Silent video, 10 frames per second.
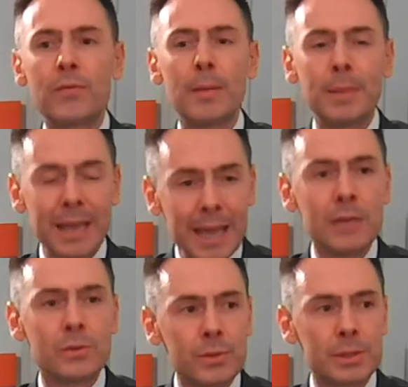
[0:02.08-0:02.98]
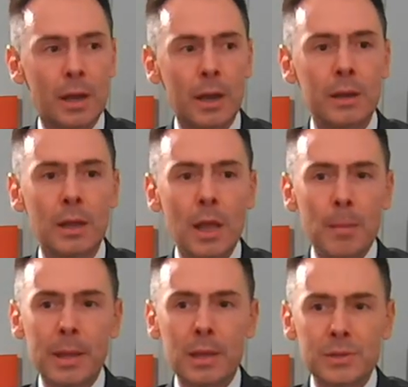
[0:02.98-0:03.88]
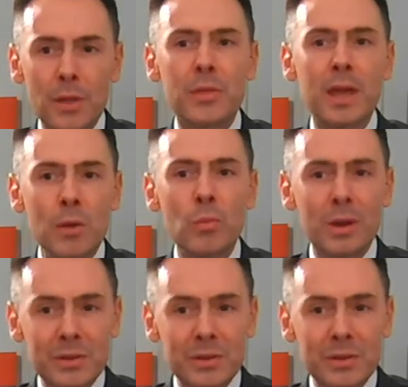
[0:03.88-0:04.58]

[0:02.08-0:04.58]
family is on side because they will